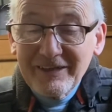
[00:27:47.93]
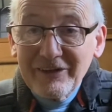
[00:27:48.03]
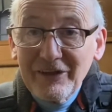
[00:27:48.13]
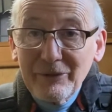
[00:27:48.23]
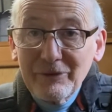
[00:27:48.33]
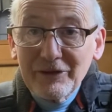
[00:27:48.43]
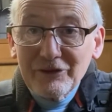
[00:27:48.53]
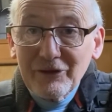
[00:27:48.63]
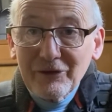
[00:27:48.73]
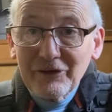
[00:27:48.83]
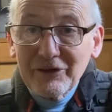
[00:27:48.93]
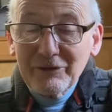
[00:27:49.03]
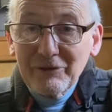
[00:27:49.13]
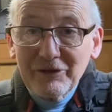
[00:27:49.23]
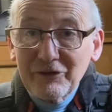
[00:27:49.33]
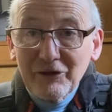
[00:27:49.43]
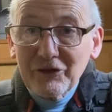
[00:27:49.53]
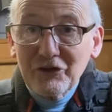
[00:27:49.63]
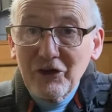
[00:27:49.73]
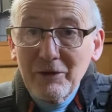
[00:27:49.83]
You know, it's not going to
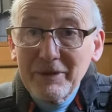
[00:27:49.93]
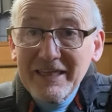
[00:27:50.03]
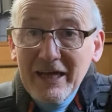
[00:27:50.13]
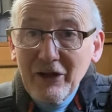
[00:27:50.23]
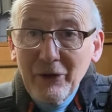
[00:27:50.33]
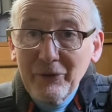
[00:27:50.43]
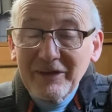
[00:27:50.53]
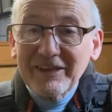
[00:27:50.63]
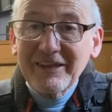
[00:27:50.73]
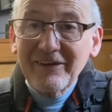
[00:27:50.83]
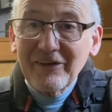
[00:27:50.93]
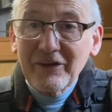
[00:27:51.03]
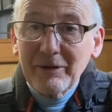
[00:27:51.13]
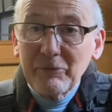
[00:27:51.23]
turn me yellow or anything like that.